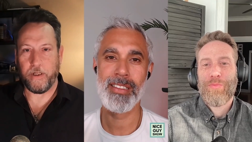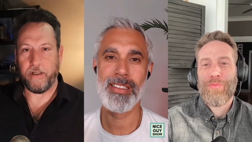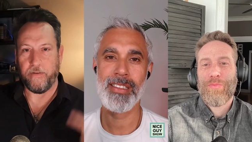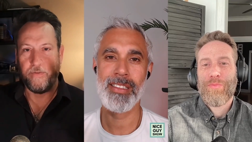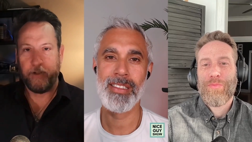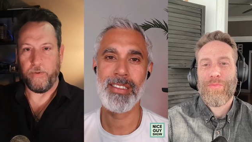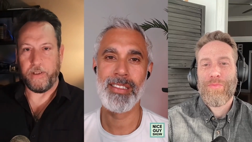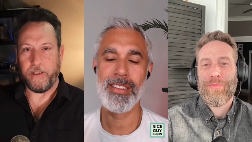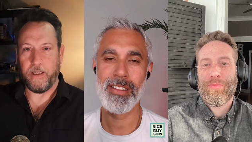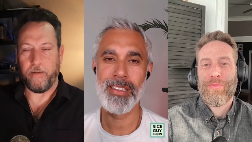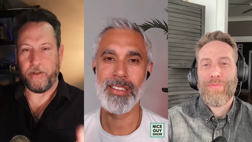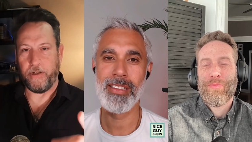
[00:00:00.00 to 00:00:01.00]
Speaker 1: interviewing
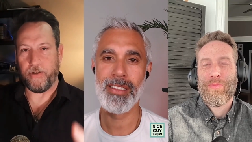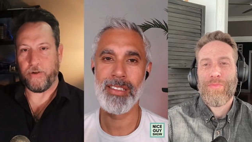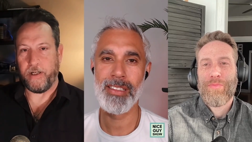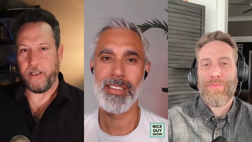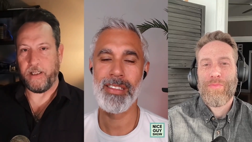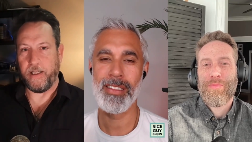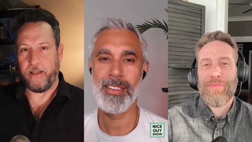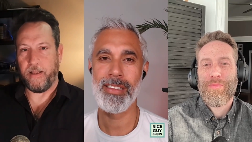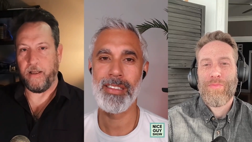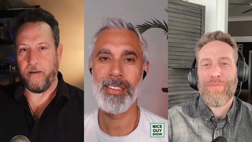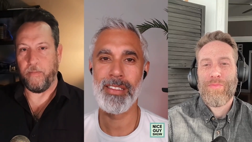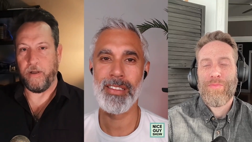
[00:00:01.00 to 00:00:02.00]
them and you're trying to get
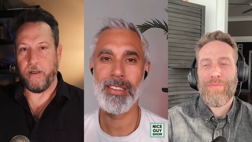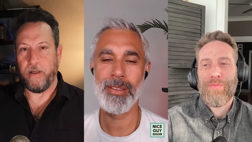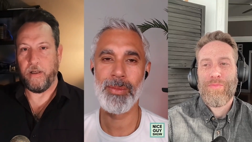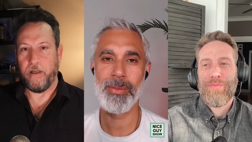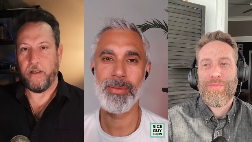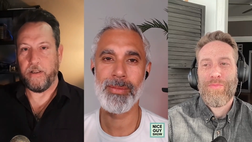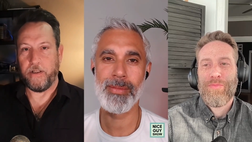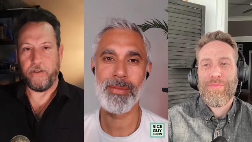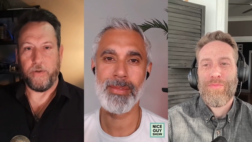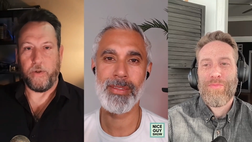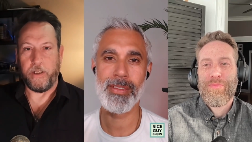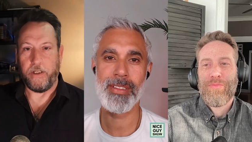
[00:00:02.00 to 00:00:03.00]
them to
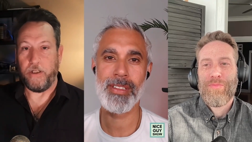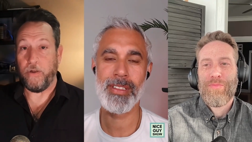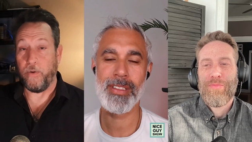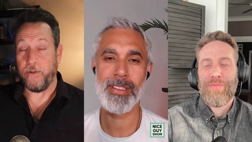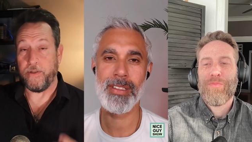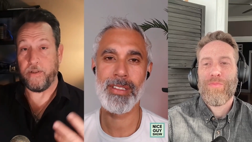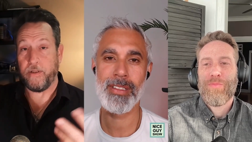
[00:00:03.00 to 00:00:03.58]
join you as